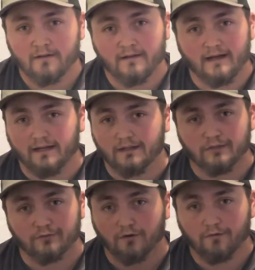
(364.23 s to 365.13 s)
I can
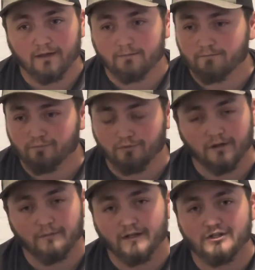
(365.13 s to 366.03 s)
throw it
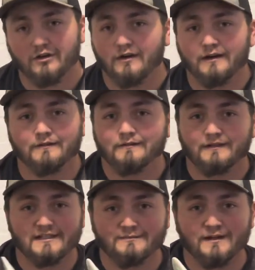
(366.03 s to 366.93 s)
pretty much on
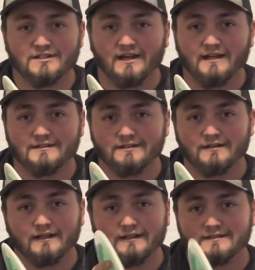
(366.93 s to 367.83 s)
this much
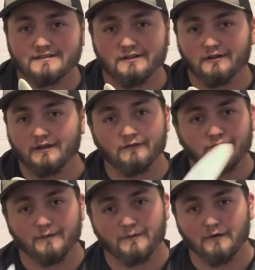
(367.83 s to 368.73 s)
hyzer and it's still going to
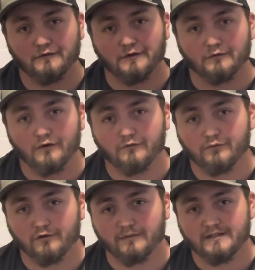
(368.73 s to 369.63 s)
flip over and roll
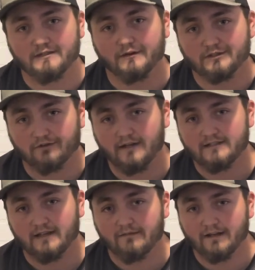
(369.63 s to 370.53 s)
for me, so it's great
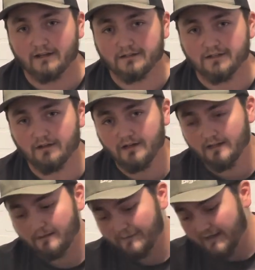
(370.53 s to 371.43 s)
to have that utility
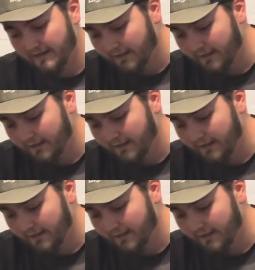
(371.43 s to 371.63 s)
in the bag.